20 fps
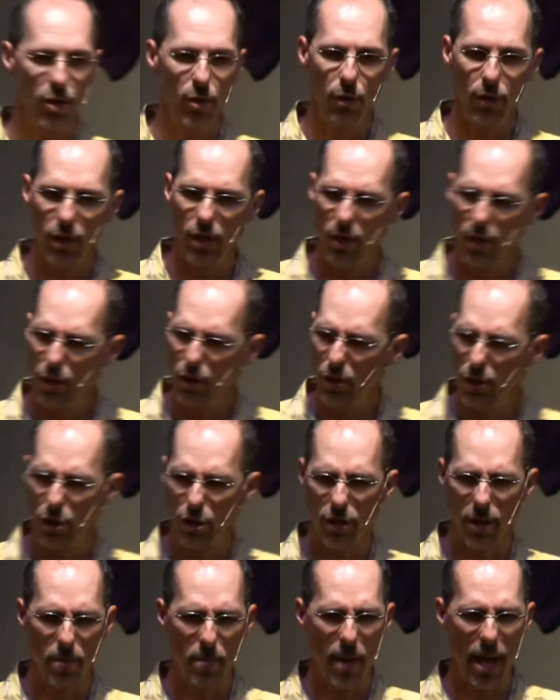You're
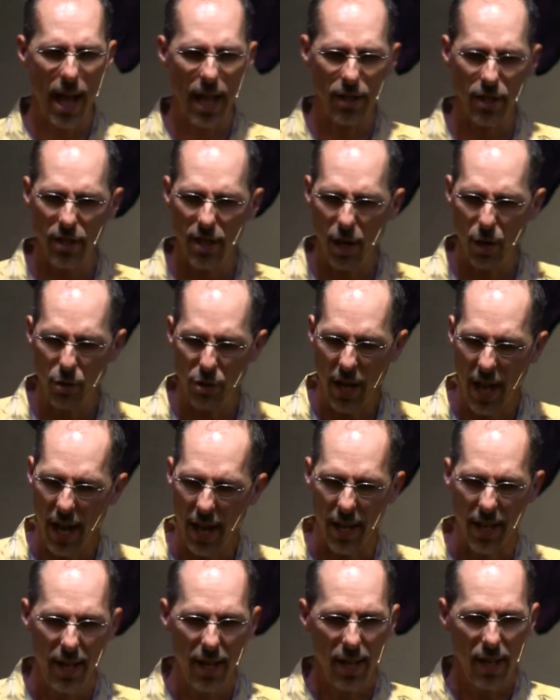just a man that knows how
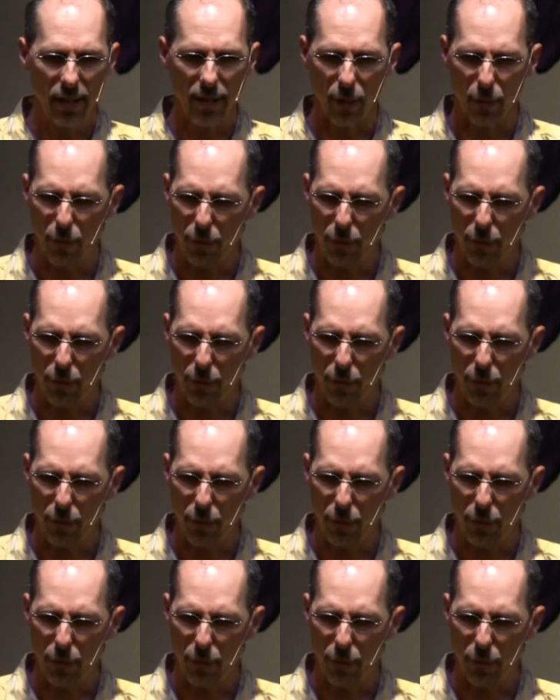to